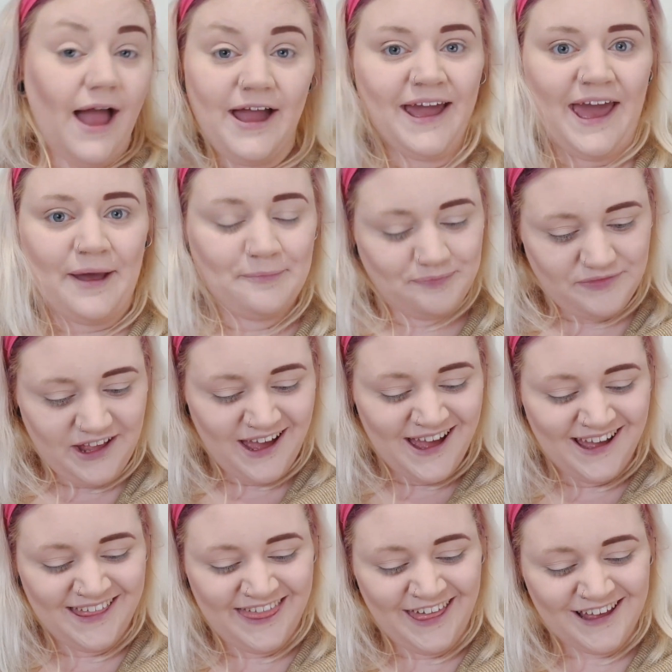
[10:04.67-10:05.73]
Okay,
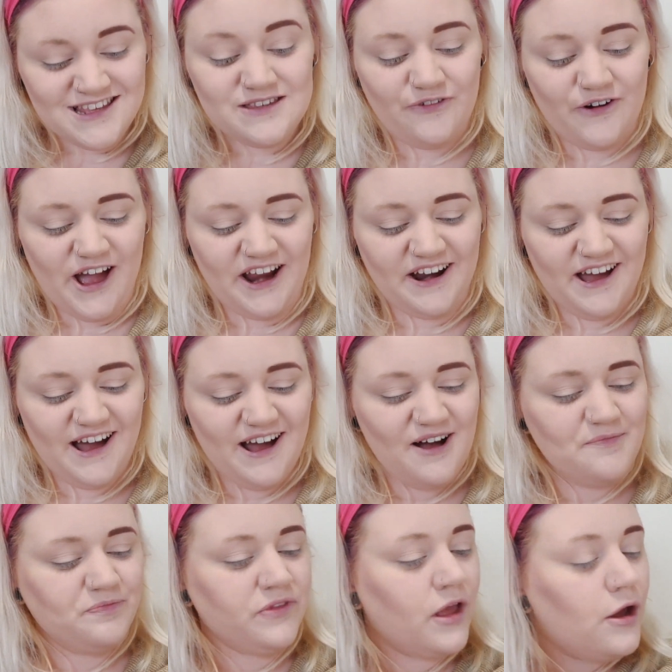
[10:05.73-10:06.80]
that's fine.
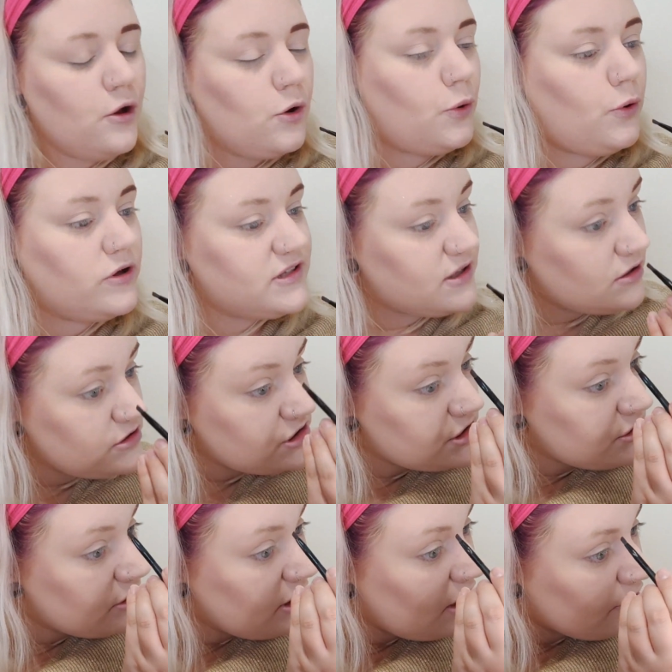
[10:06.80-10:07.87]
So I'll
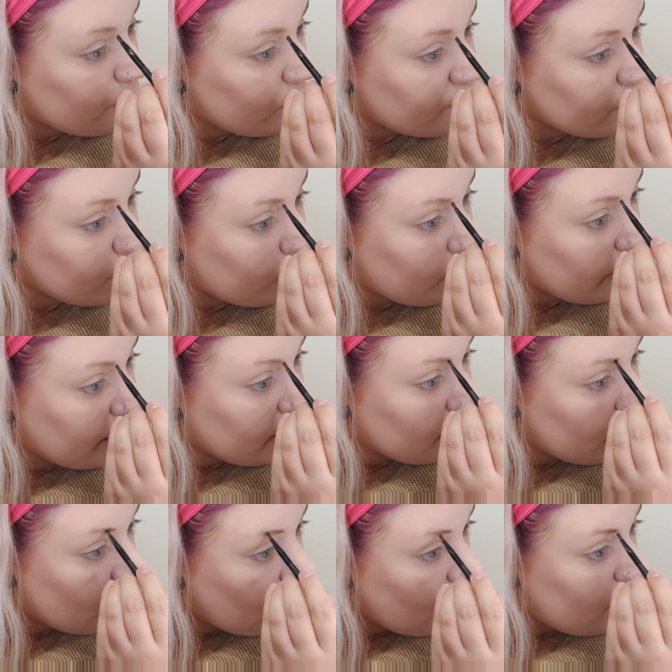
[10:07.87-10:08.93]
just do the other one real quick.